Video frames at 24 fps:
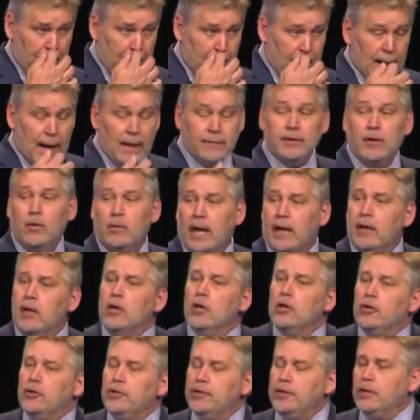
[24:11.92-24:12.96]
I said, okay,
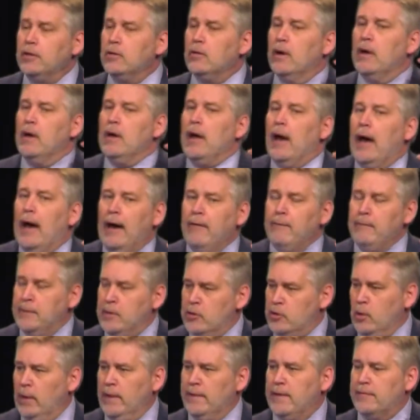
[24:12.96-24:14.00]
you know, I'm
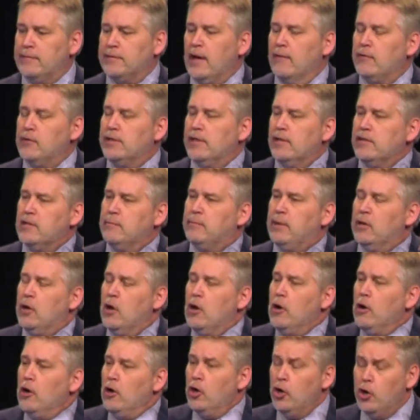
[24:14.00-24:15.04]
enjoying this conversation, but
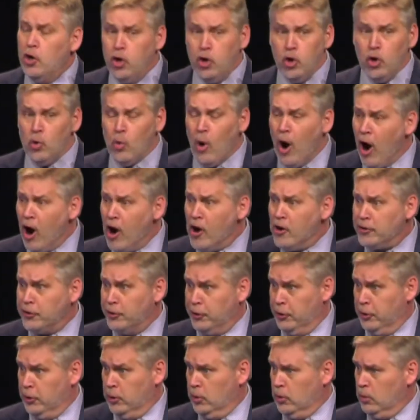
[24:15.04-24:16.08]
who are
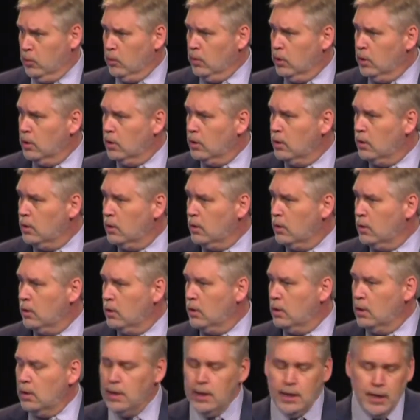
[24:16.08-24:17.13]
you?
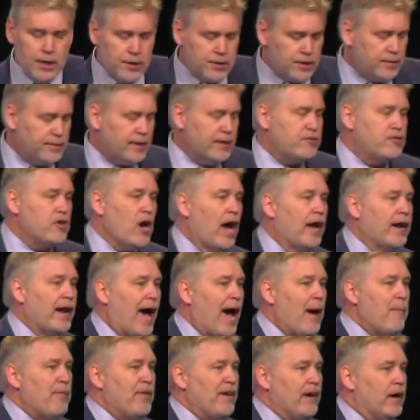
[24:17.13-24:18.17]
She said, John,
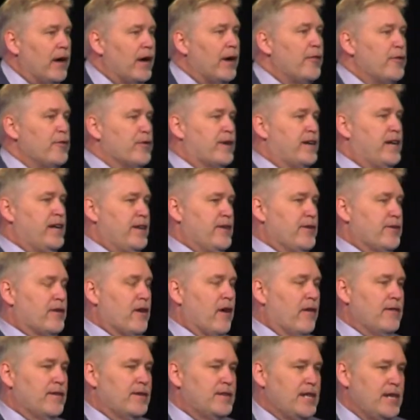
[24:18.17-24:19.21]
I'm the other
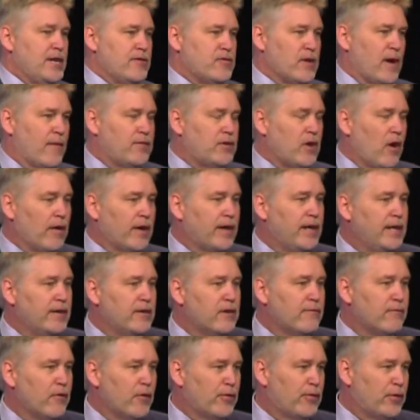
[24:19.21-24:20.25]
kindergarten teacher. I've taught kinder
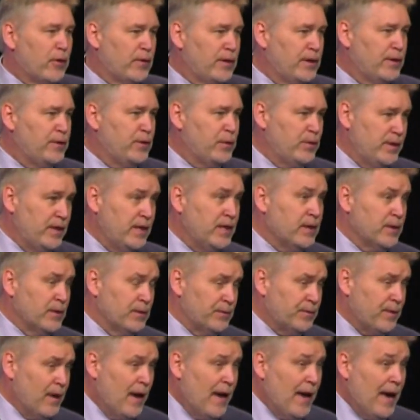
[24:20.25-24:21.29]
for 32 years,
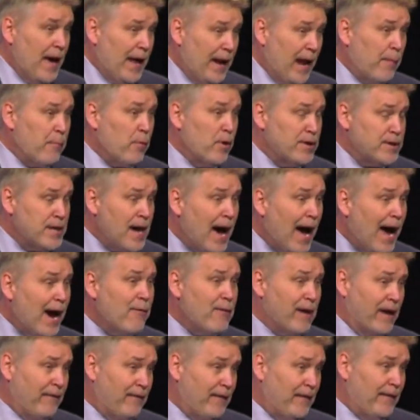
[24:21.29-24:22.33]
and I'm retiring
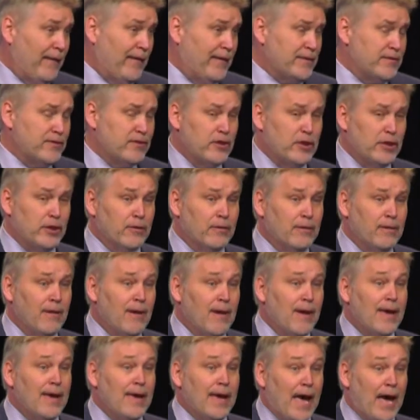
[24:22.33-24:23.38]
at the end of this year,
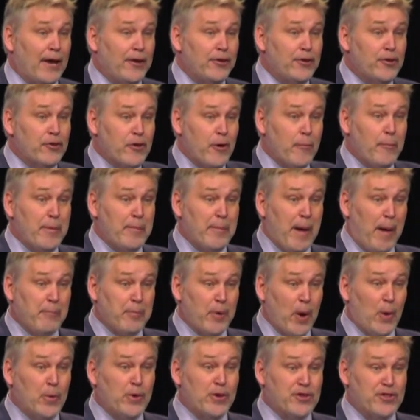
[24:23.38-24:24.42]
and you're going to be my
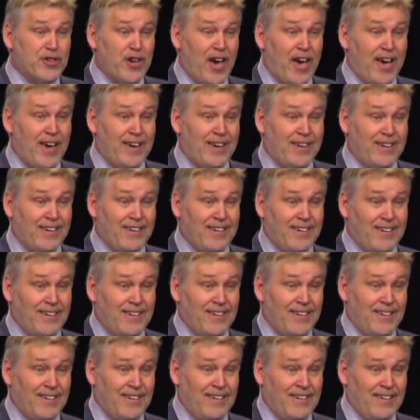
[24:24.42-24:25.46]
protege.
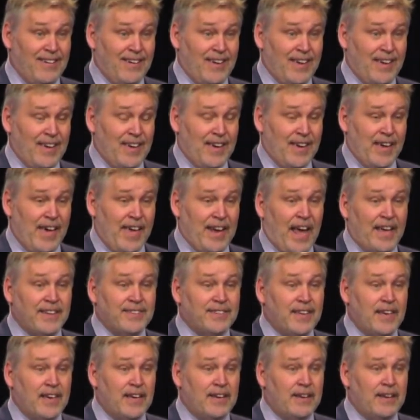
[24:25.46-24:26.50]
And I
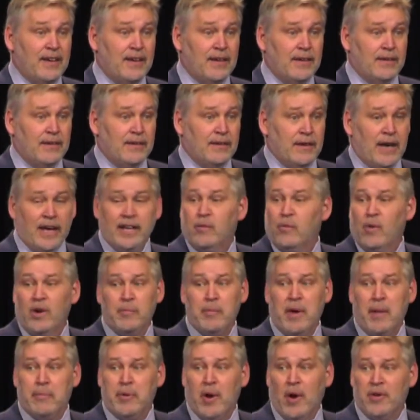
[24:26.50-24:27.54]
said, I don't want to be
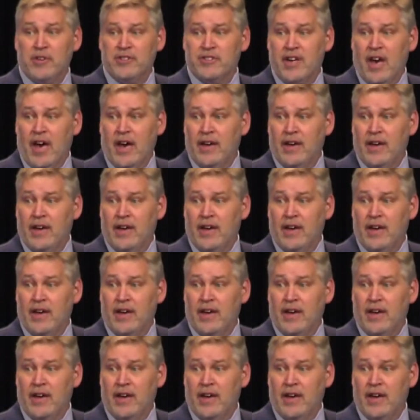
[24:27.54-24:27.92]
a protege.